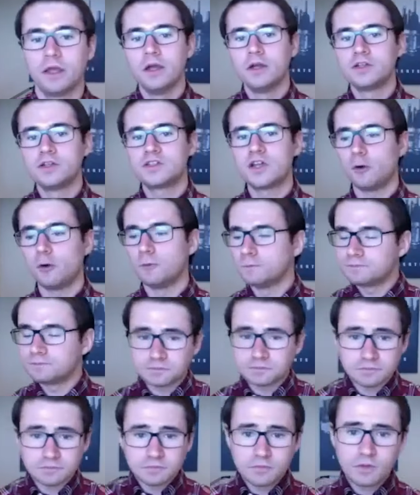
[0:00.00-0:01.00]
So
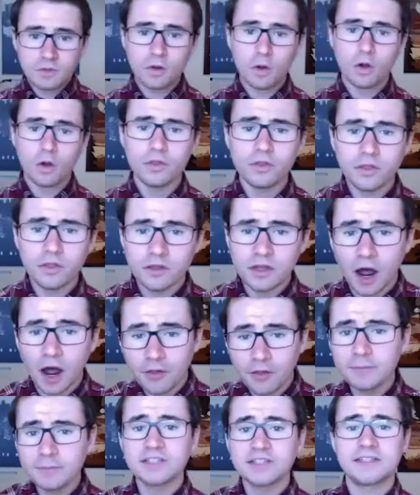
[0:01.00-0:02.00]
the
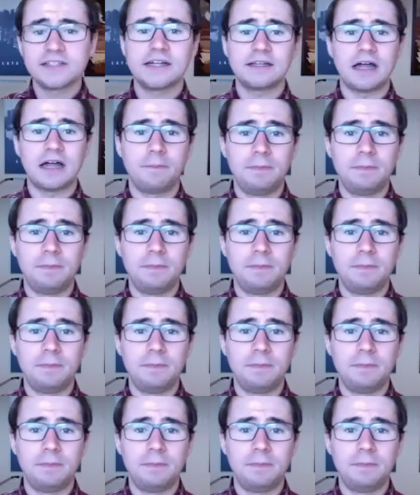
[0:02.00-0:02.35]
other mistake a lot